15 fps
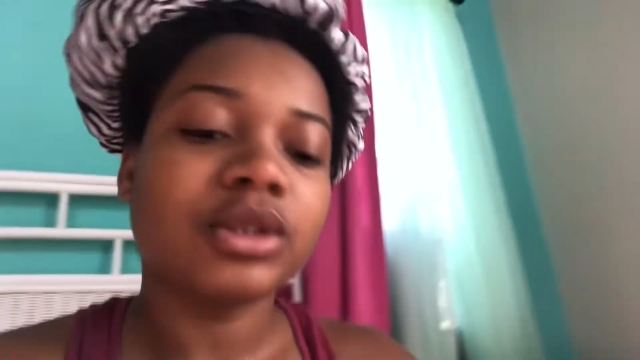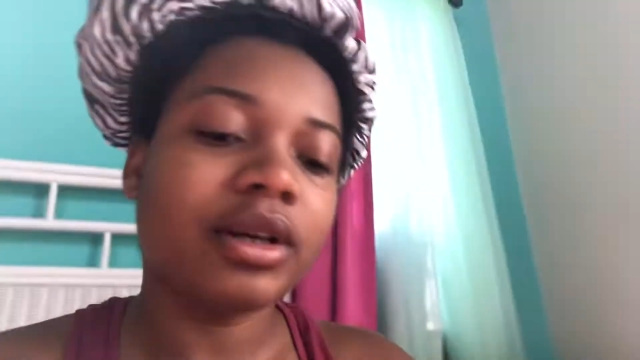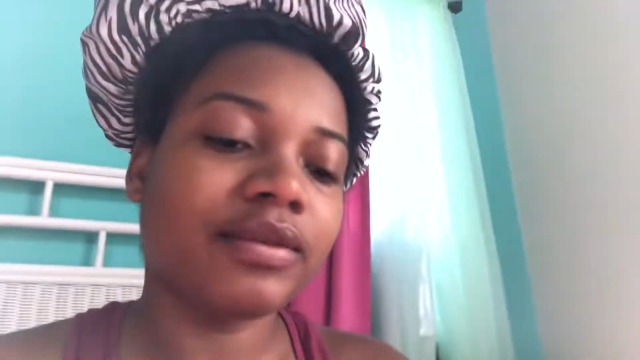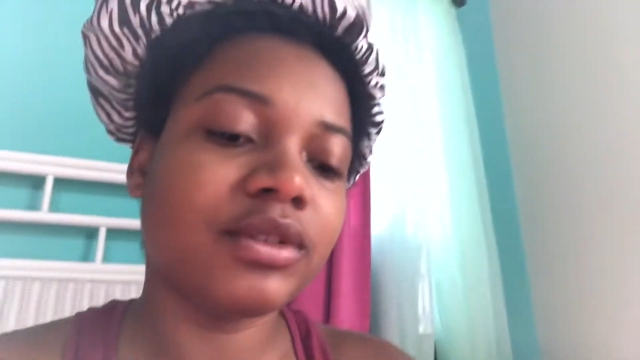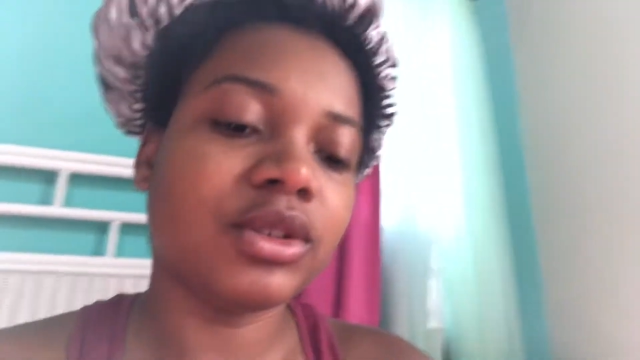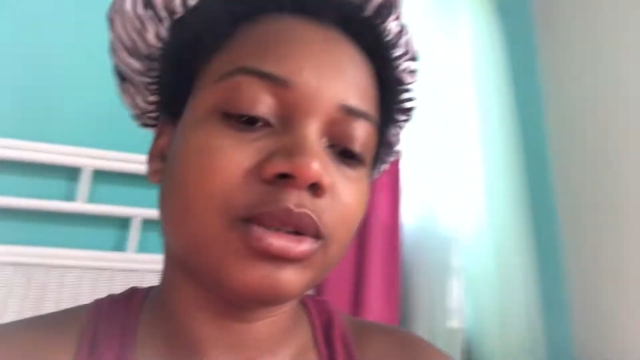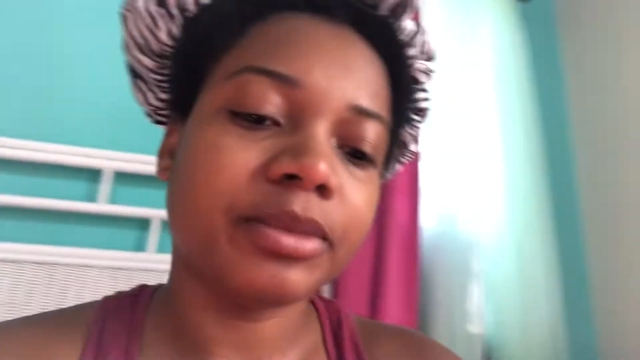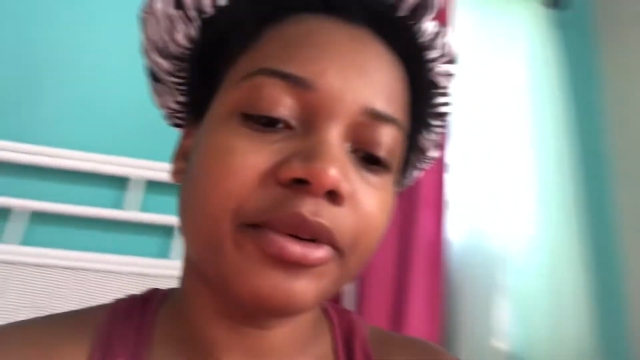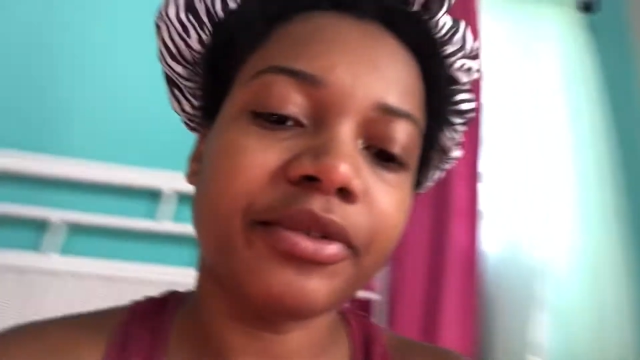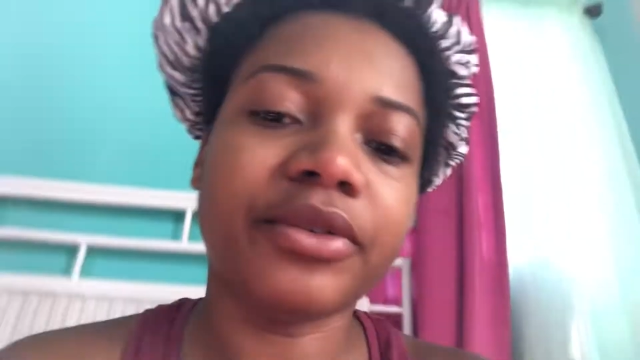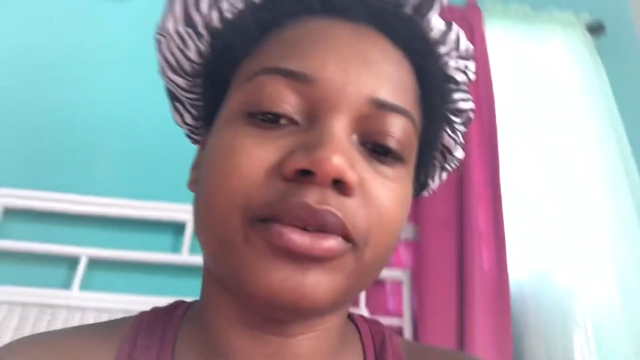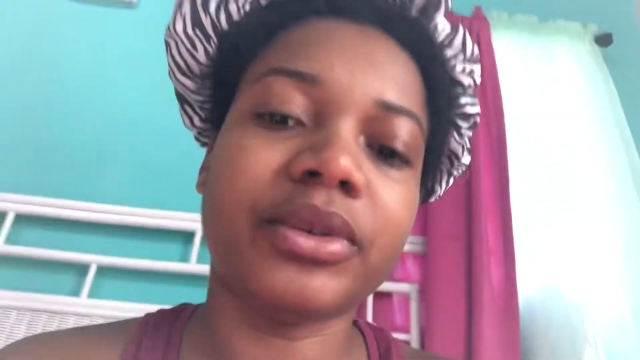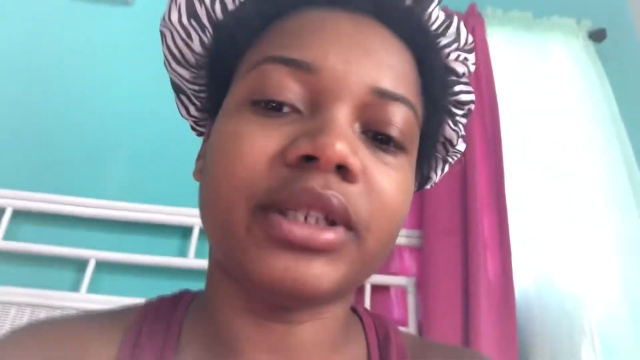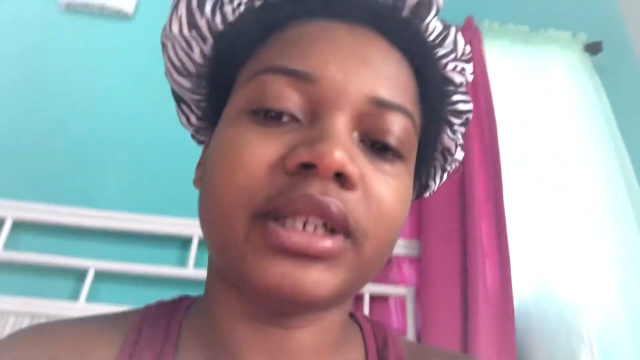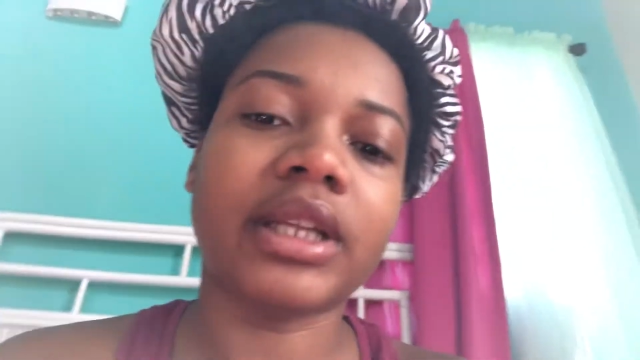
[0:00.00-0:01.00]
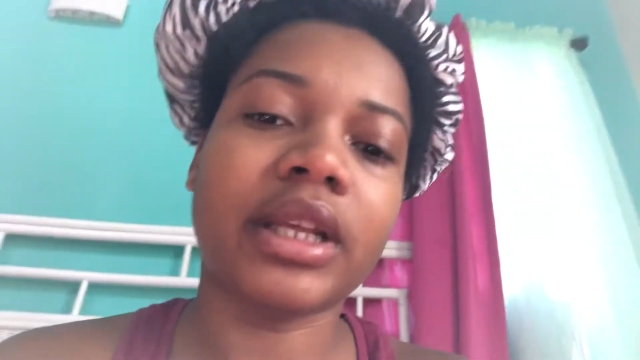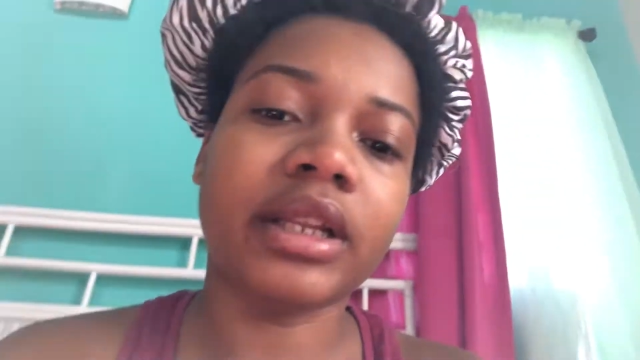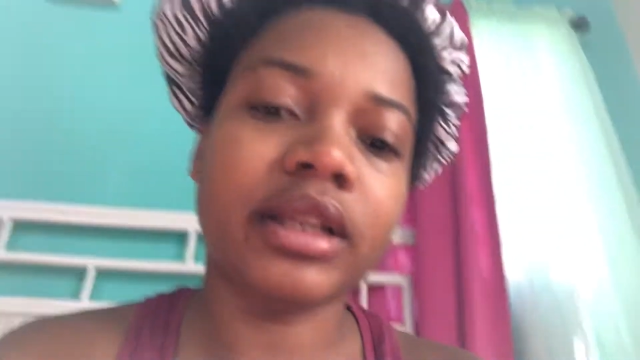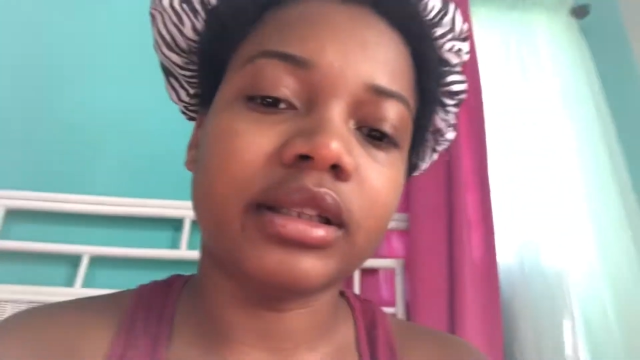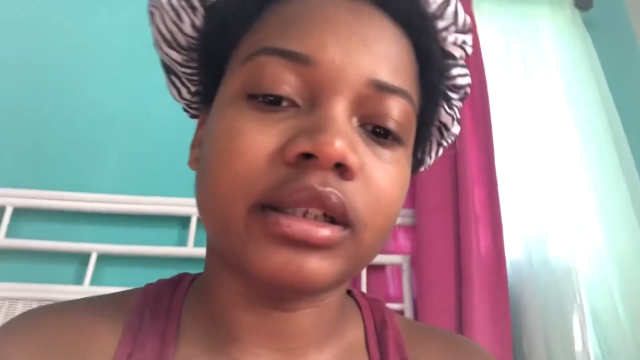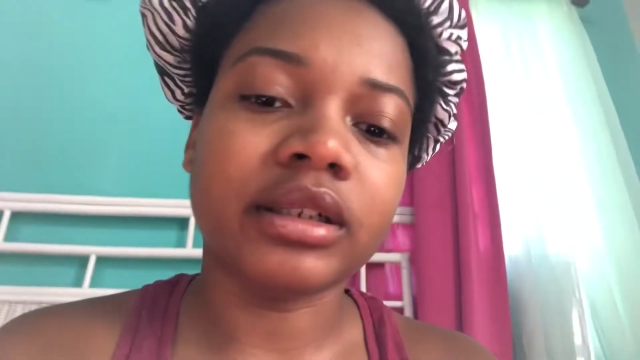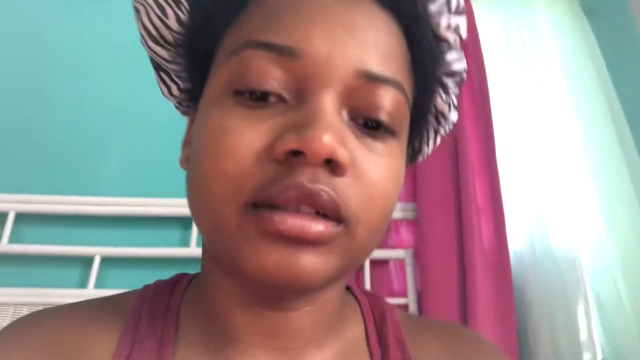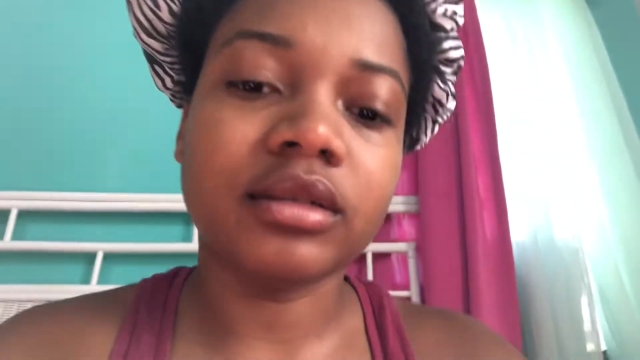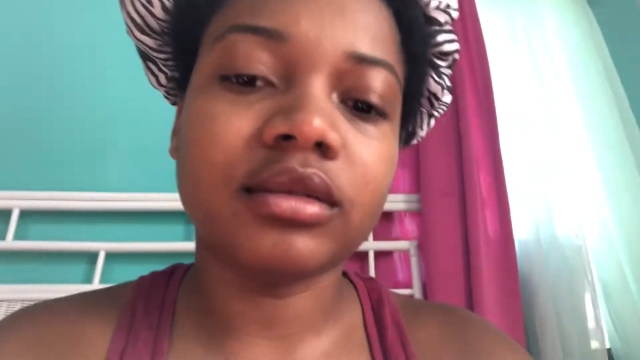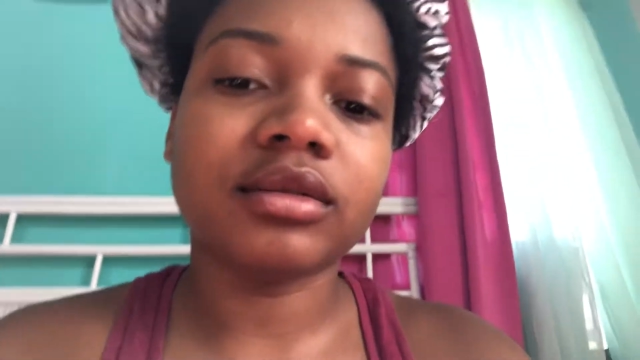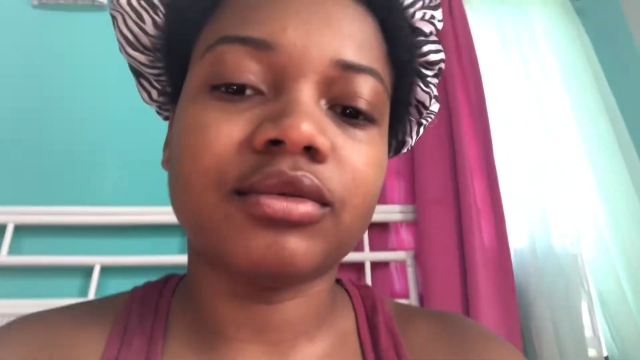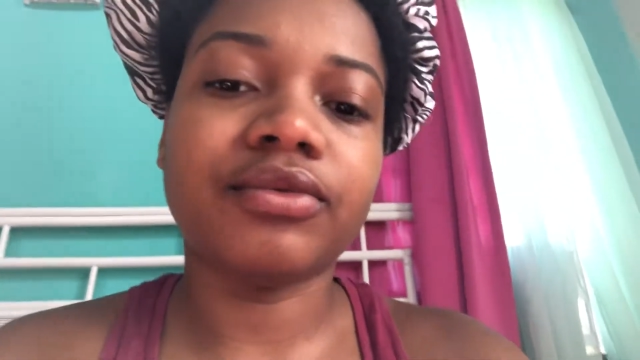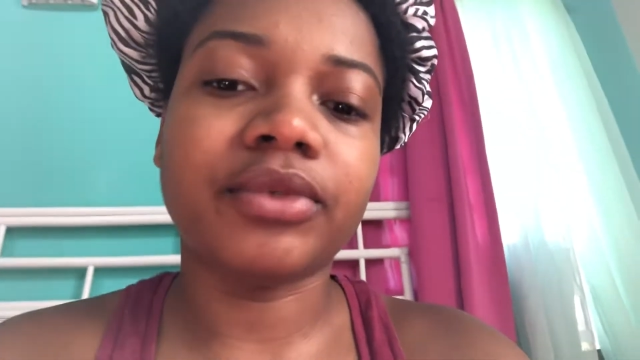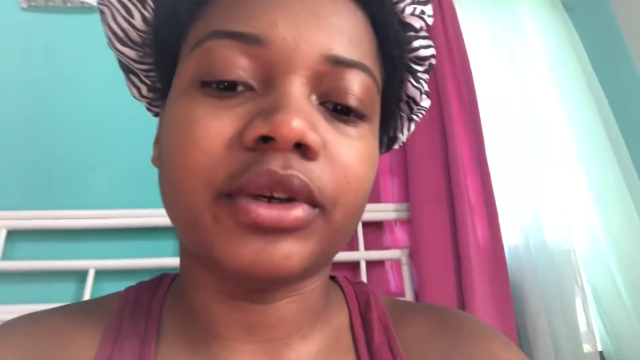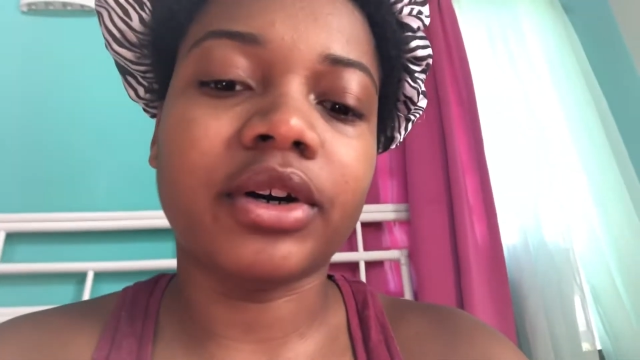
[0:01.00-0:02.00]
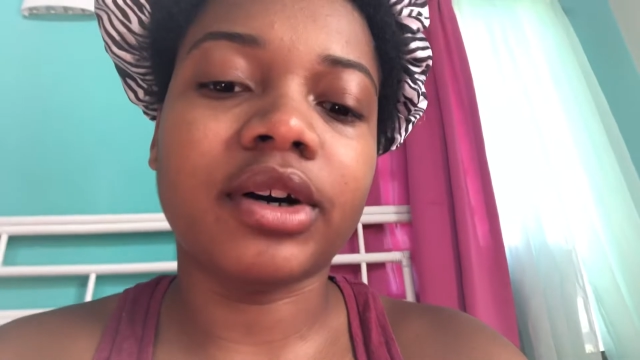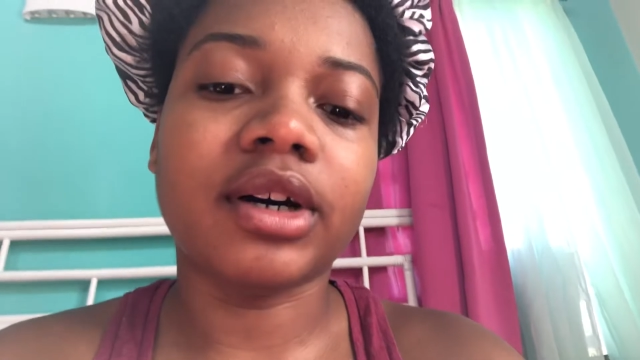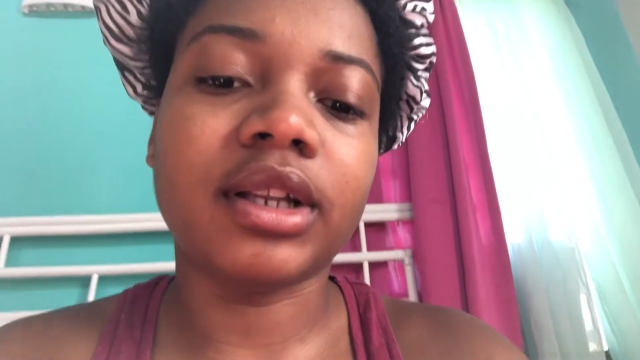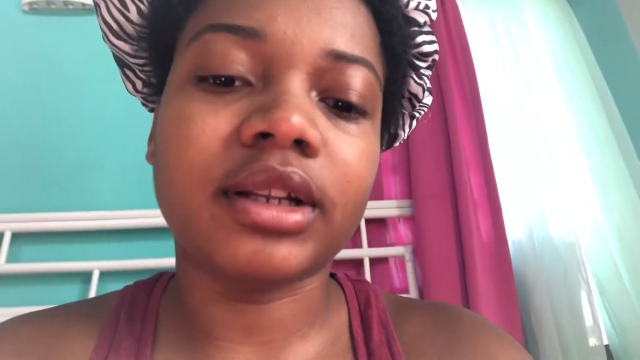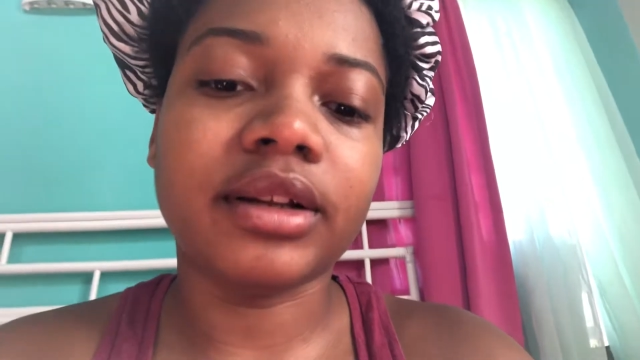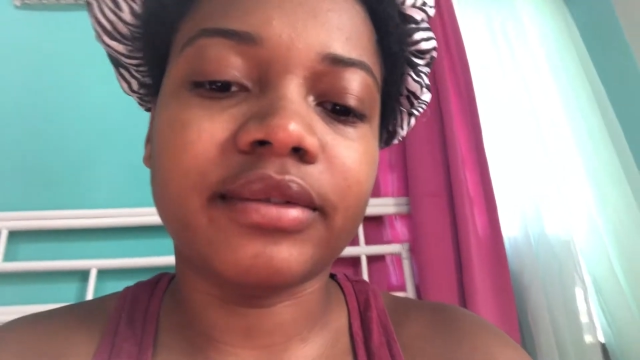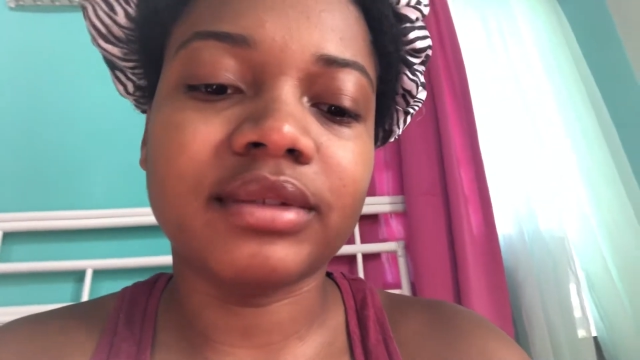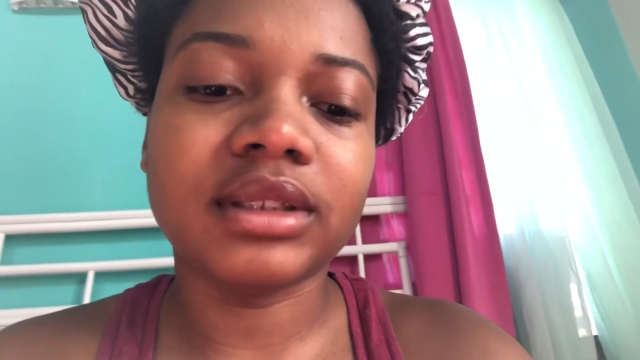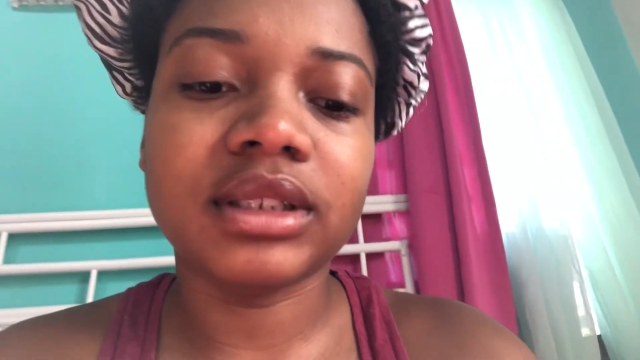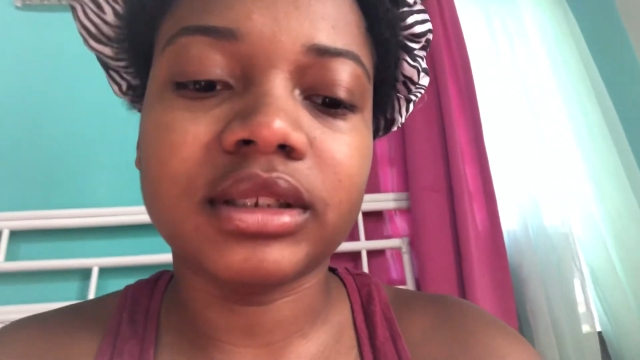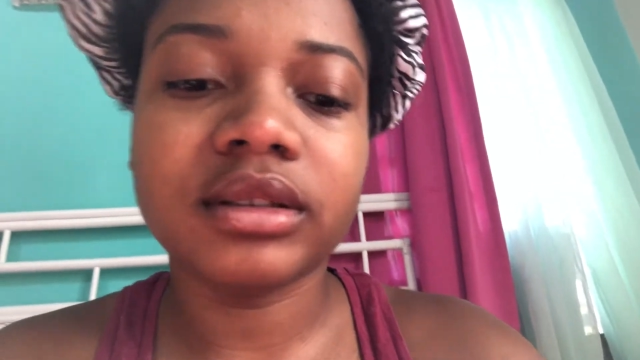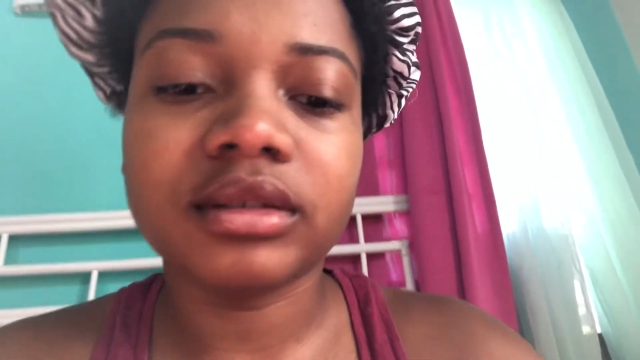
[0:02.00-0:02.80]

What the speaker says: I have to use my phone and edit and record and everything.